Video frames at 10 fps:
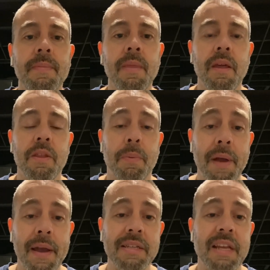The
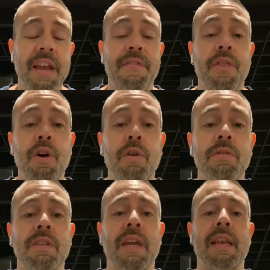plan is if
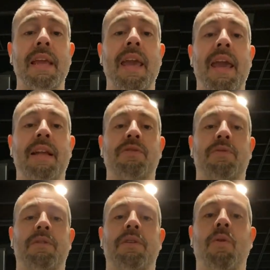those get
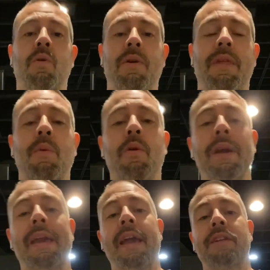canceled, or they won't
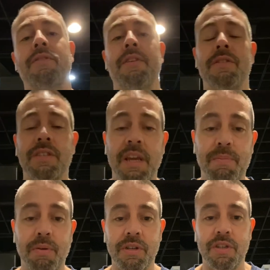get canceled, they'll just
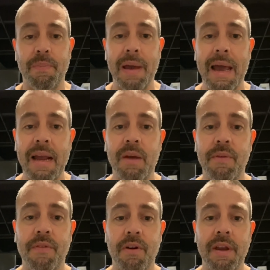get pushed back.
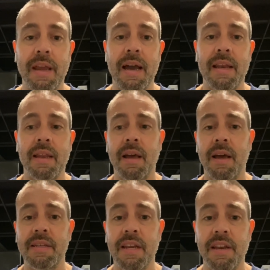We've already got
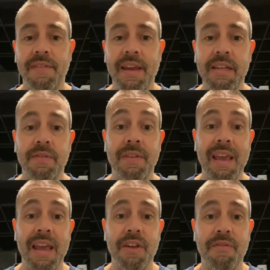tentative dates for
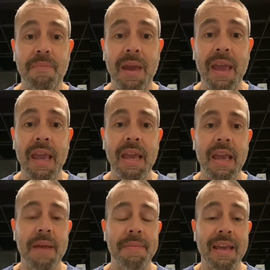the end of
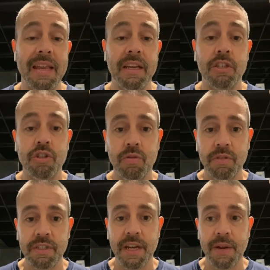May and beginning of June
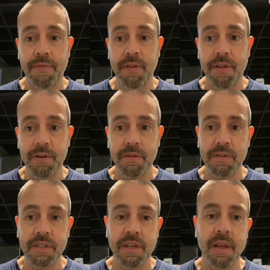set up for those.